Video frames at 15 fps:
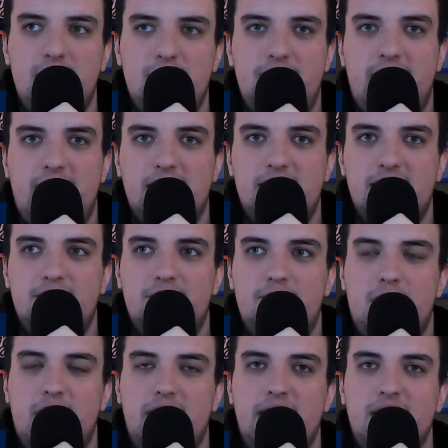be effective,
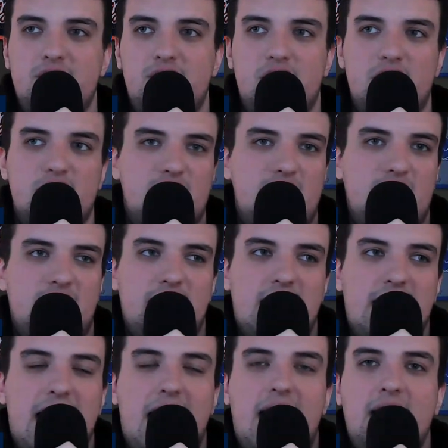but it's just
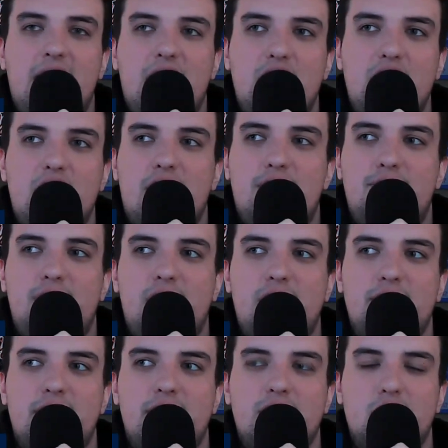not enough
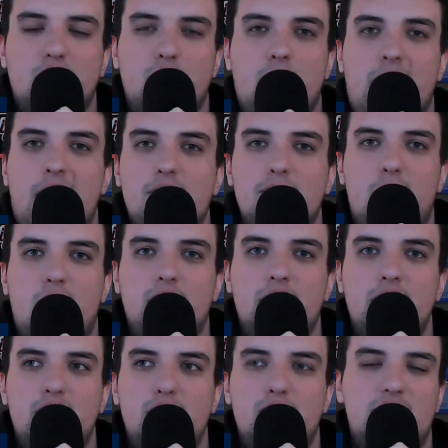of a ground
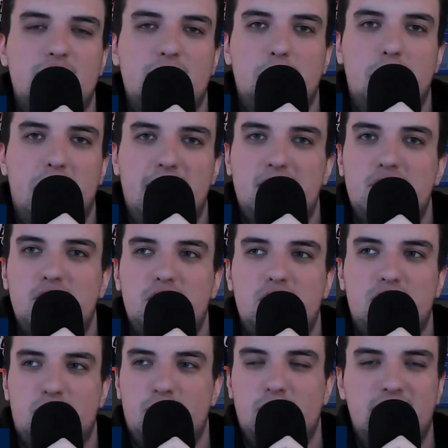ball inducing pitch
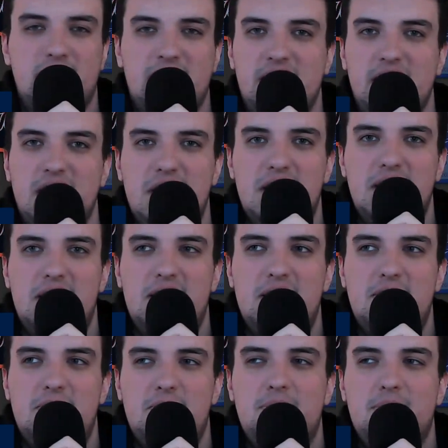to really
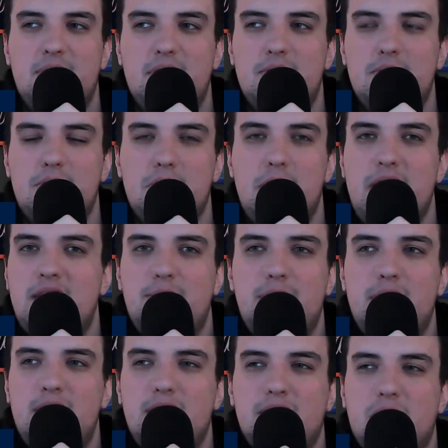make
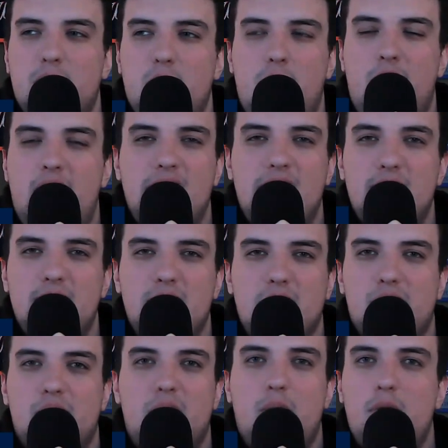me want him to
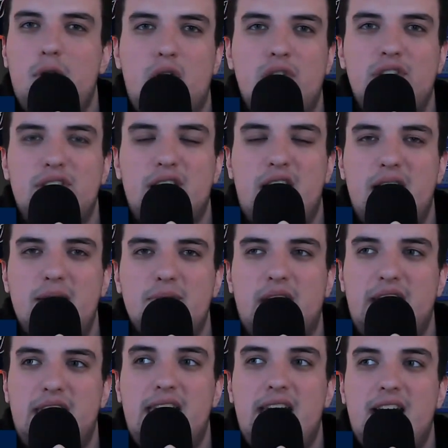throw it all the time.
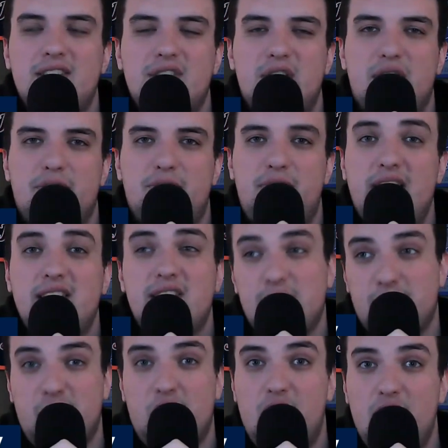Like, he has an
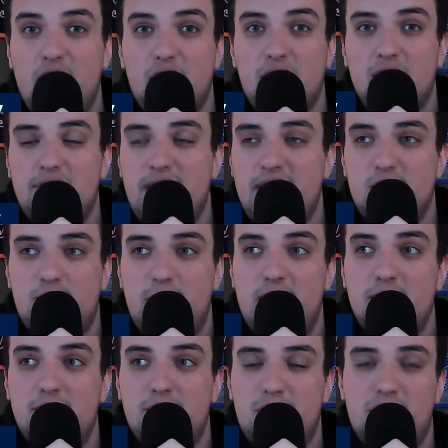effective cutter that's
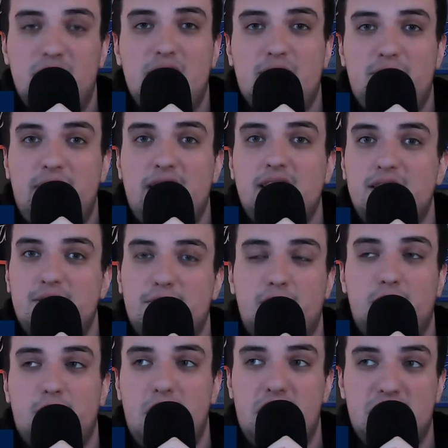been pretty effective
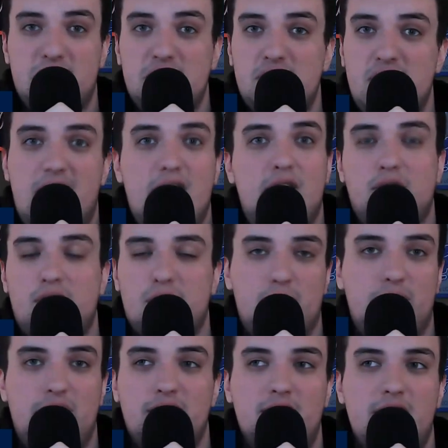for his entire
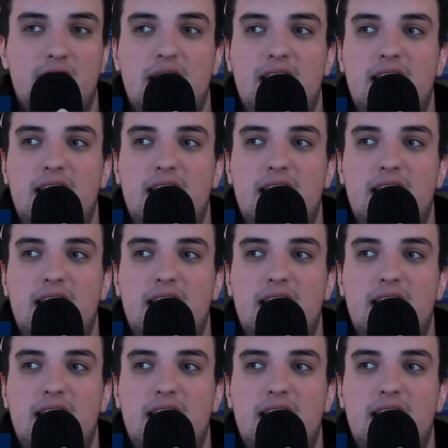career.